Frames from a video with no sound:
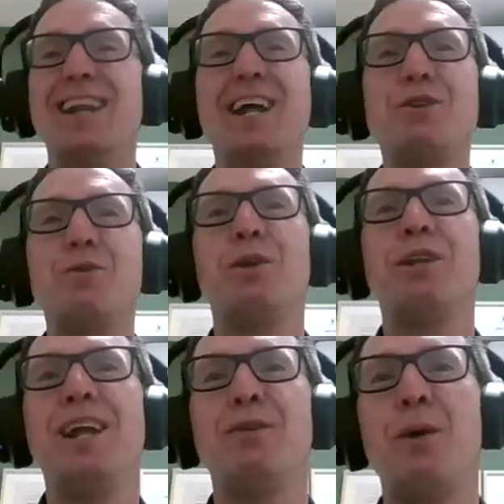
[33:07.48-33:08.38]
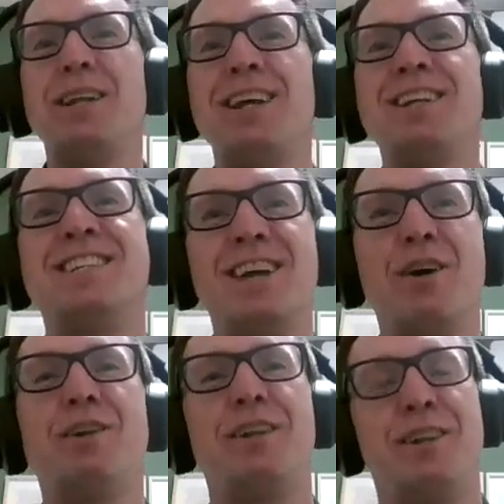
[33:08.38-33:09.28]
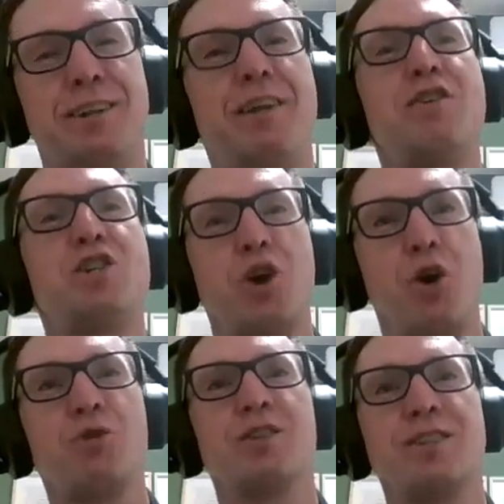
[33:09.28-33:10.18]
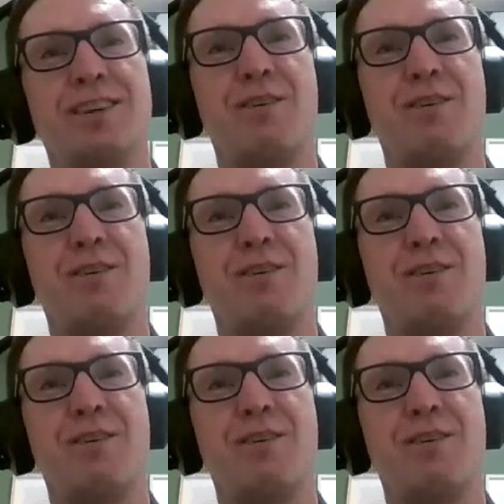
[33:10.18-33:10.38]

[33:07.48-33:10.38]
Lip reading: That's what they see on TV shows.